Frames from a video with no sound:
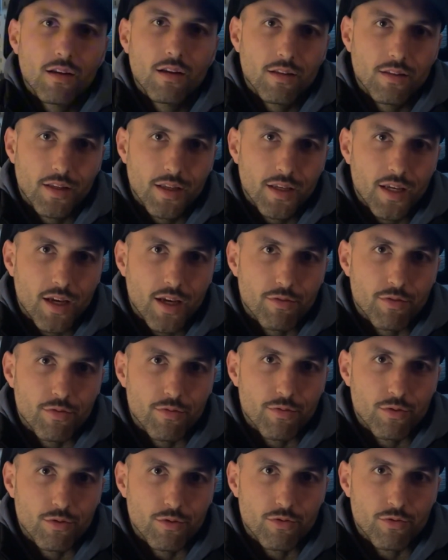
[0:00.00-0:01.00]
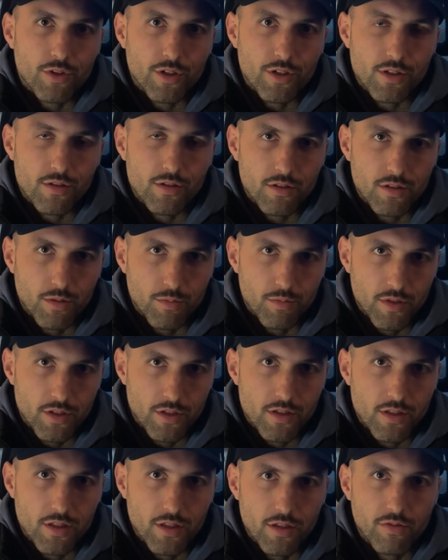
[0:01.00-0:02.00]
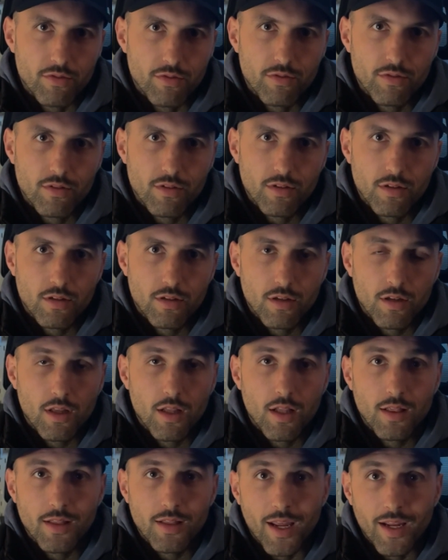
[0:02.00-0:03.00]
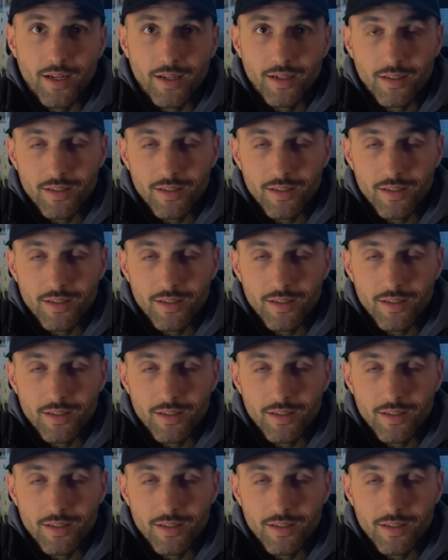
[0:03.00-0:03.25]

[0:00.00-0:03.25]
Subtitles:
they have a few tricks up their sleeve, like